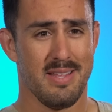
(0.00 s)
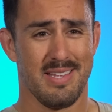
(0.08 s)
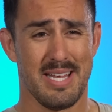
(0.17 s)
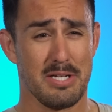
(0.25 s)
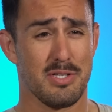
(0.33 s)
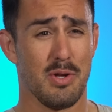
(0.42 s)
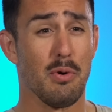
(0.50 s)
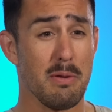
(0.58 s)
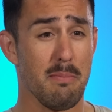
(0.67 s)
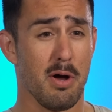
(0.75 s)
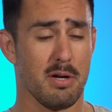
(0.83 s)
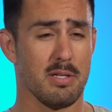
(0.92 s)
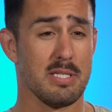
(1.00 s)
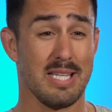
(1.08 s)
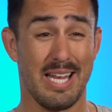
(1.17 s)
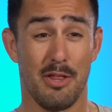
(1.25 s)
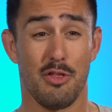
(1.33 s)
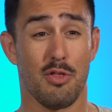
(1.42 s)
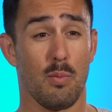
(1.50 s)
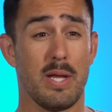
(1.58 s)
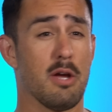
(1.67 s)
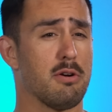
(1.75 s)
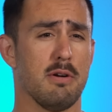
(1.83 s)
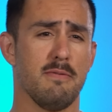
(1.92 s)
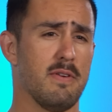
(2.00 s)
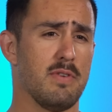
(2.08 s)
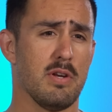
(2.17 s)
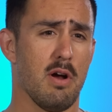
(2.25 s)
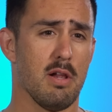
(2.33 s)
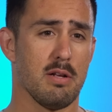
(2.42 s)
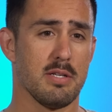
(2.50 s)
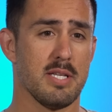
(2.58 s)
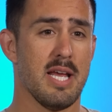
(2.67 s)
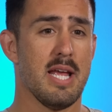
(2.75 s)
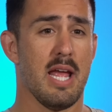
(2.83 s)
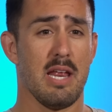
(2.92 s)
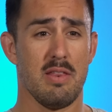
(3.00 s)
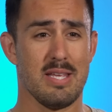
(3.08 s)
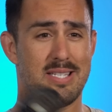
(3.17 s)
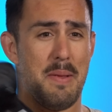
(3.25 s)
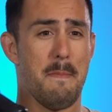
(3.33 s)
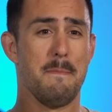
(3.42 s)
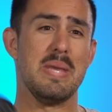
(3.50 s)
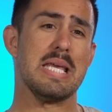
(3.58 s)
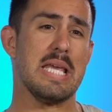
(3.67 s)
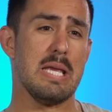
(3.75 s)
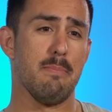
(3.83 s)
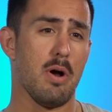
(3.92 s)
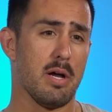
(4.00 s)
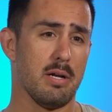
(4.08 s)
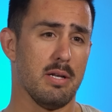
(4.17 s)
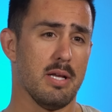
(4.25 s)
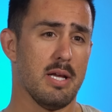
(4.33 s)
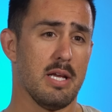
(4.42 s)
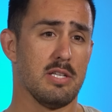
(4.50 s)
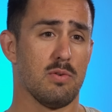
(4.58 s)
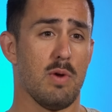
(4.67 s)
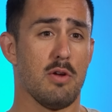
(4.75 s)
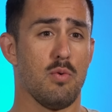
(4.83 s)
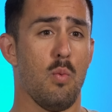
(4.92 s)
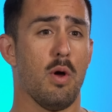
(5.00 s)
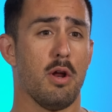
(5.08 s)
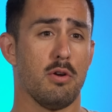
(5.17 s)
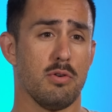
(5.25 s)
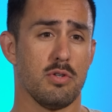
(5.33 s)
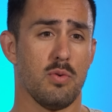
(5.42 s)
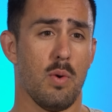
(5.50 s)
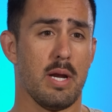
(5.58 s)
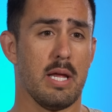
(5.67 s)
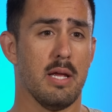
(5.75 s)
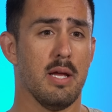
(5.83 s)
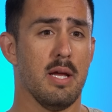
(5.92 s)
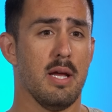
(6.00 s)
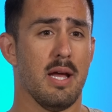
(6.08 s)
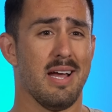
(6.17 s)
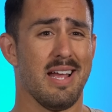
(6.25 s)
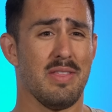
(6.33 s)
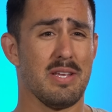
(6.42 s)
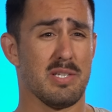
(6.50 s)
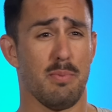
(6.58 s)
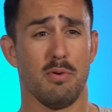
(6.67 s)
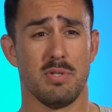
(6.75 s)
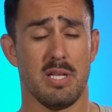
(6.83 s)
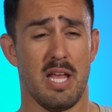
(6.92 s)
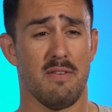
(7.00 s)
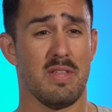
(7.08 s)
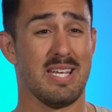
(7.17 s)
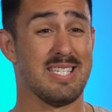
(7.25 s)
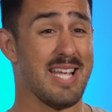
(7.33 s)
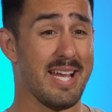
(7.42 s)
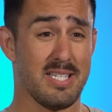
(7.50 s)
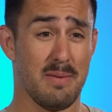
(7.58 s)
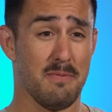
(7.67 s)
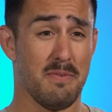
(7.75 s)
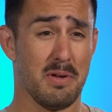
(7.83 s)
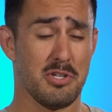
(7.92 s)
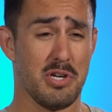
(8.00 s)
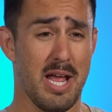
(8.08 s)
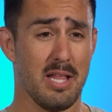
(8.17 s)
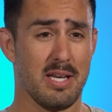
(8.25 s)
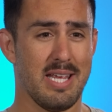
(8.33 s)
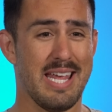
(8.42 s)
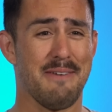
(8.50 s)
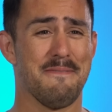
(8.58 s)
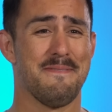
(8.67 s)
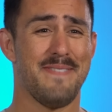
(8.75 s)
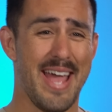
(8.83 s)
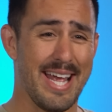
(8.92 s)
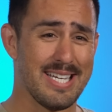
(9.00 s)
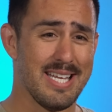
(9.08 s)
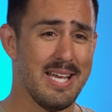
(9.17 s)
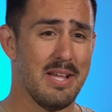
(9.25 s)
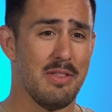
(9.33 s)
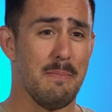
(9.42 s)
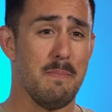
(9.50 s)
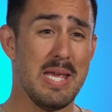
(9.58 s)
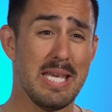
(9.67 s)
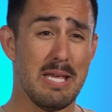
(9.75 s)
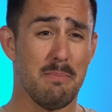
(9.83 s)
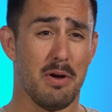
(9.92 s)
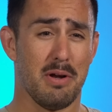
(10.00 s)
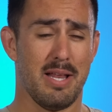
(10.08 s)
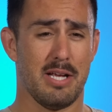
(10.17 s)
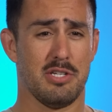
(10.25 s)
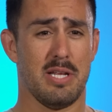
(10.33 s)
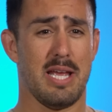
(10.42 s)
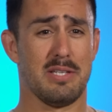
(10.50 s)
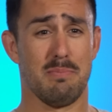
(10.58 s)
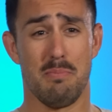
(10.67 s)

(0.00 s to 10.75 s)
The dang Sony model is like $350, and this Miki model is around $120, and they supposedly have the exact same functionality. In fact, the Miki model actually has